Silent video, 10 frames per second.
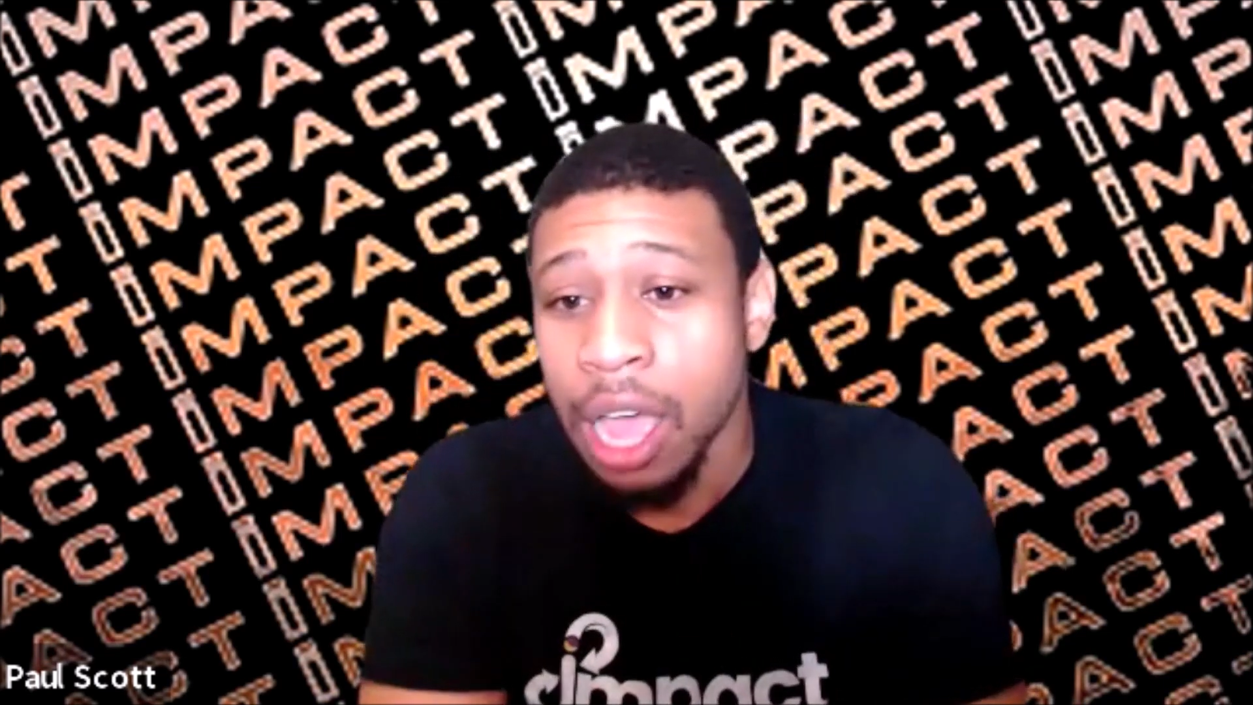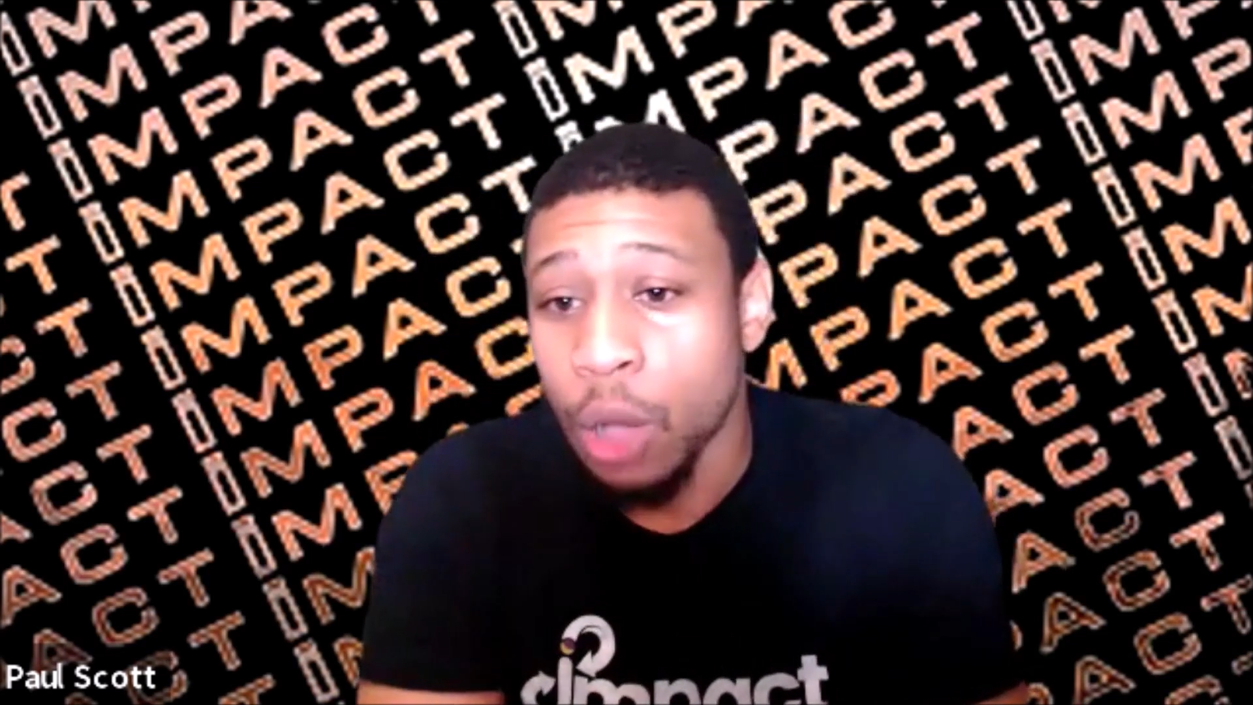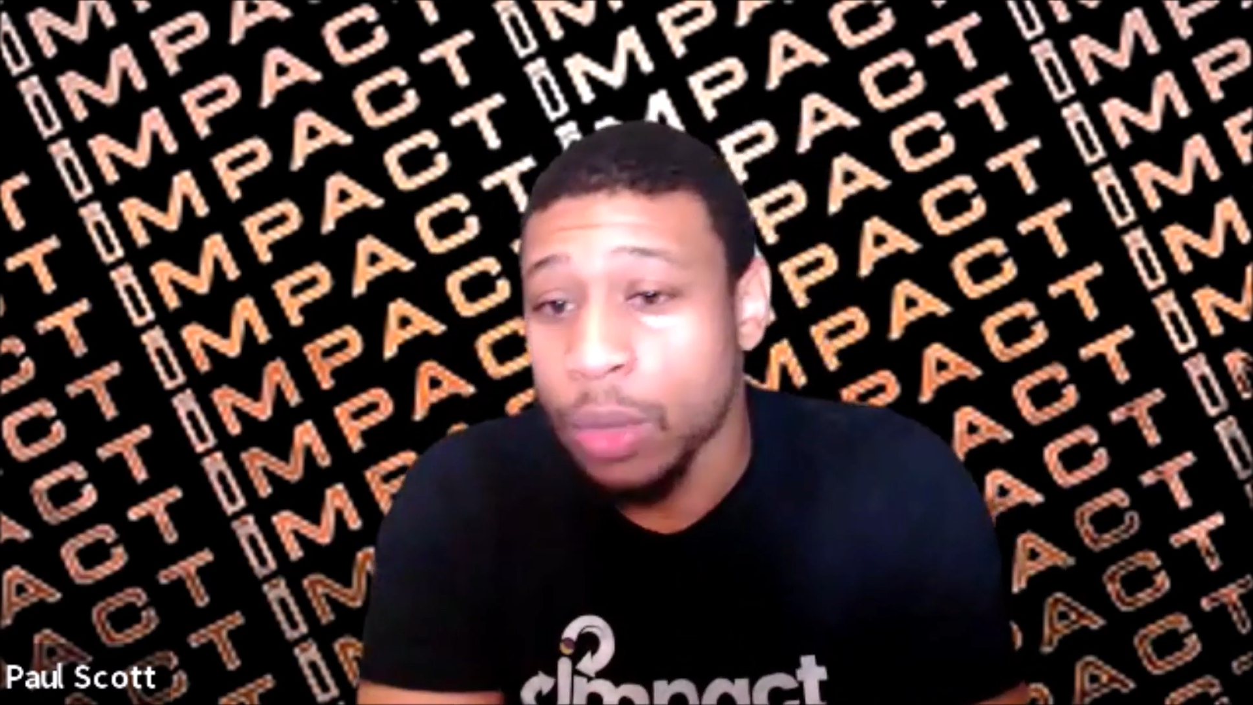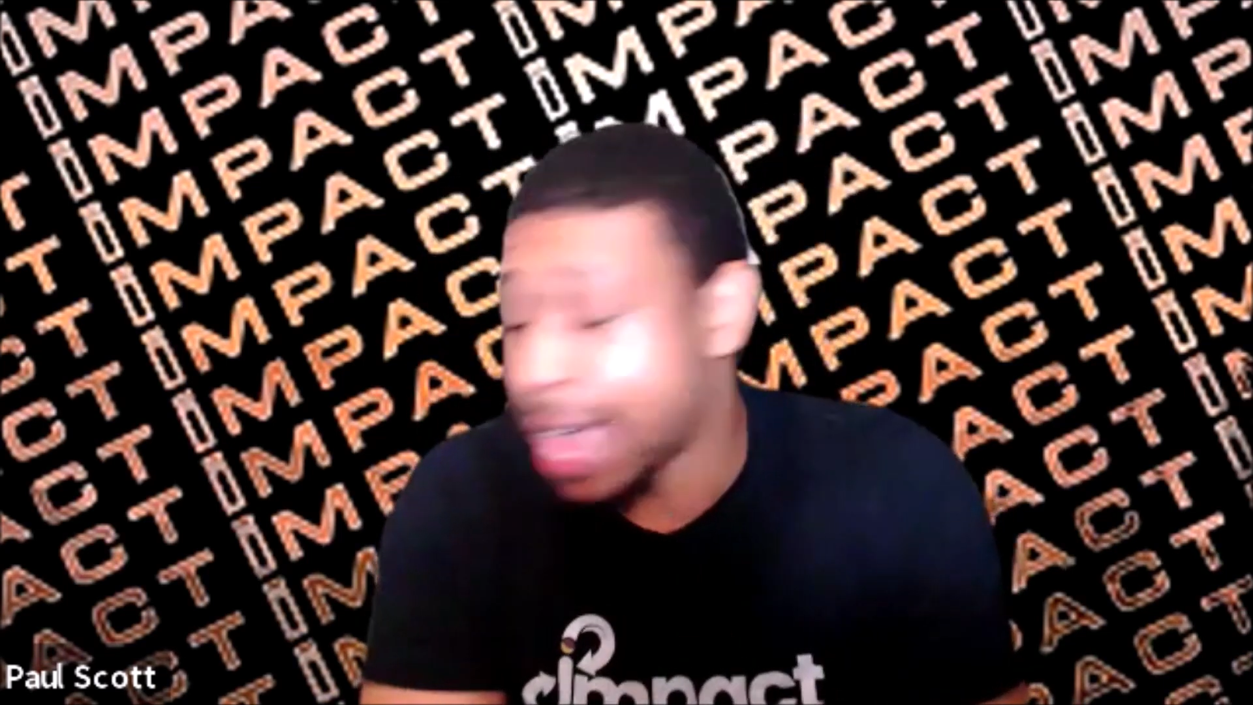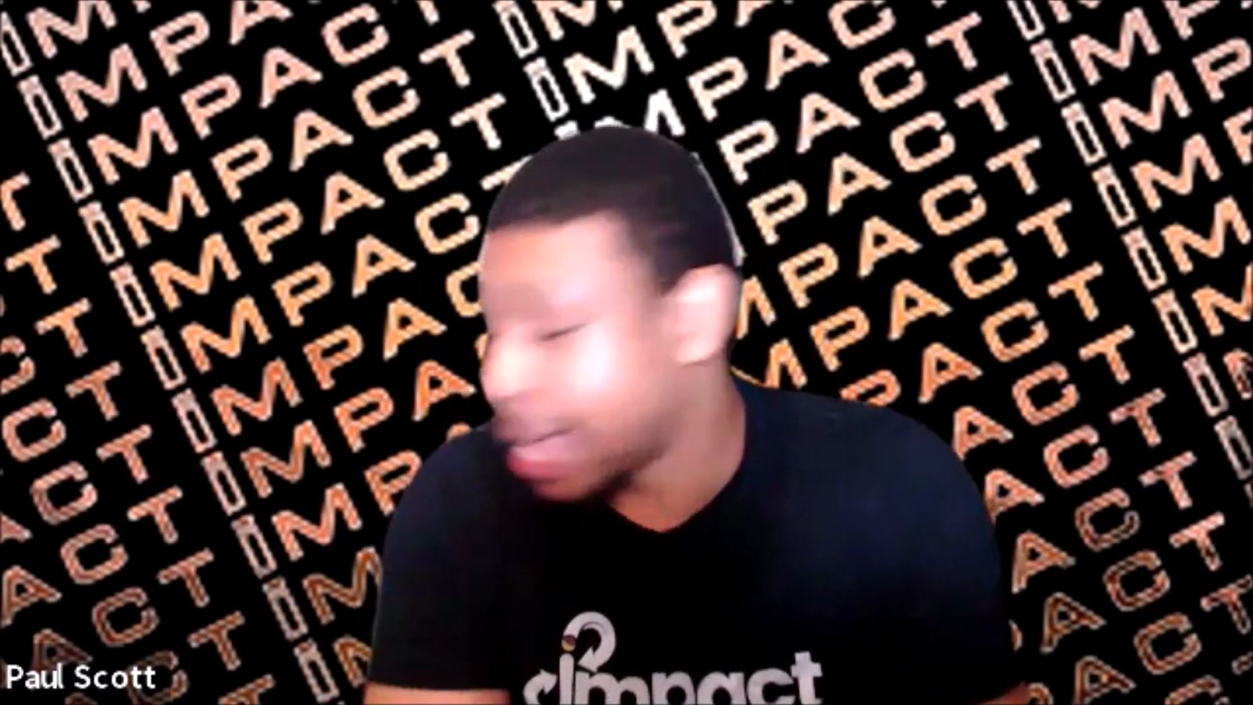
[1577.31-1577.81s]

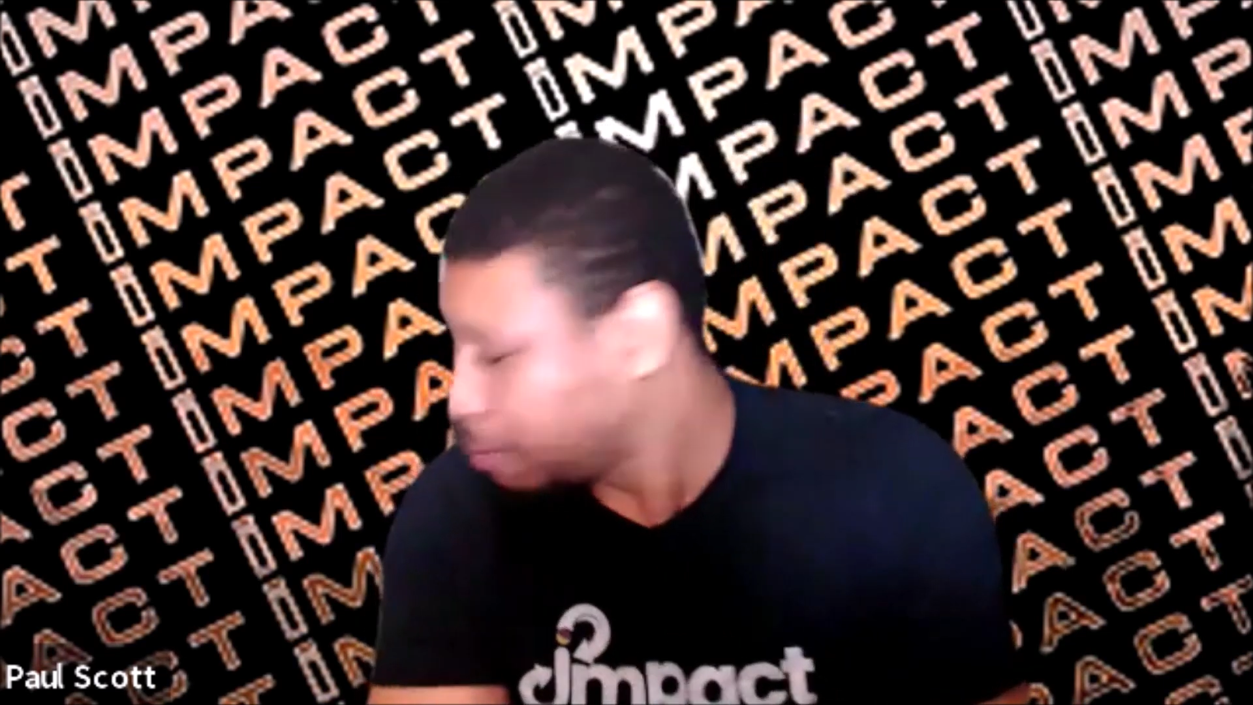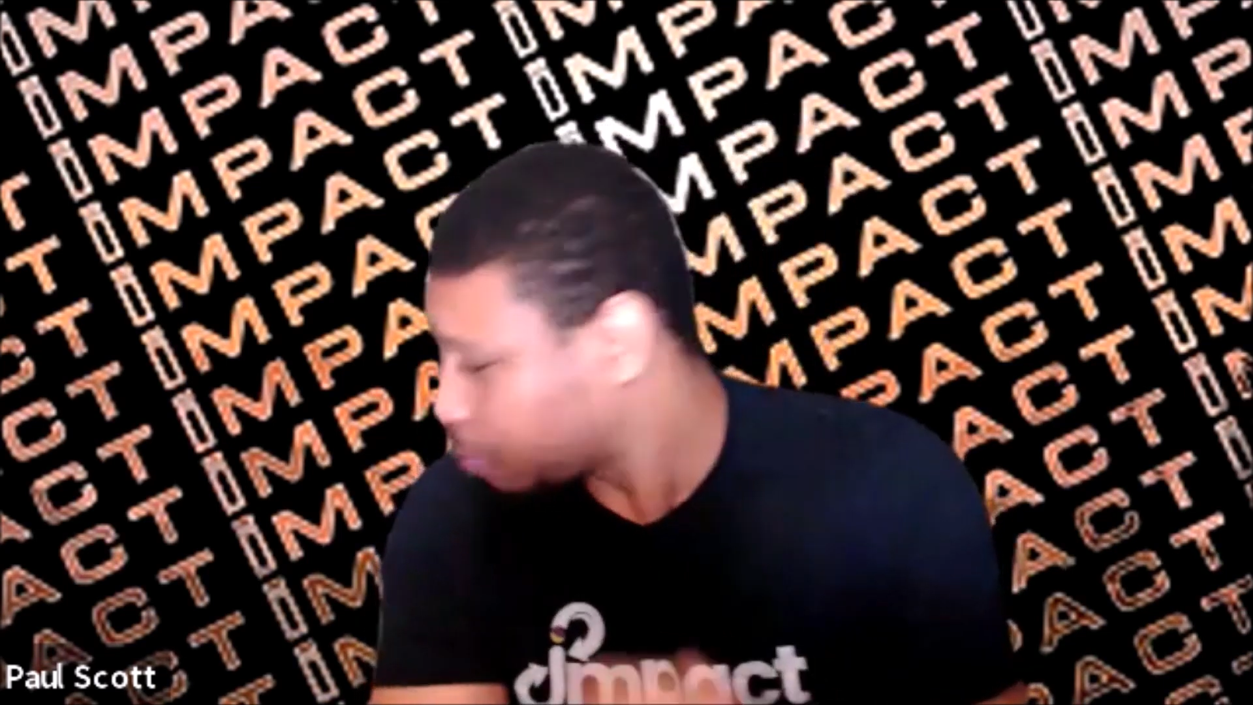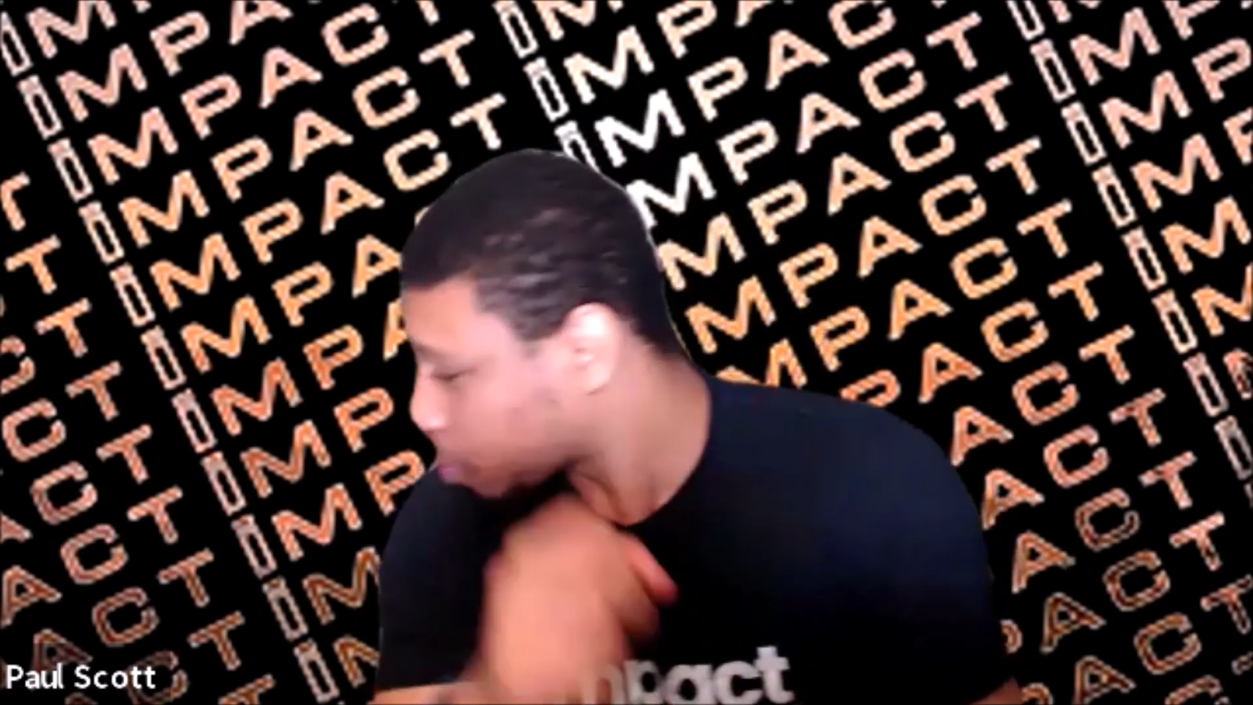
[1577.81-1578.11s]
Okay.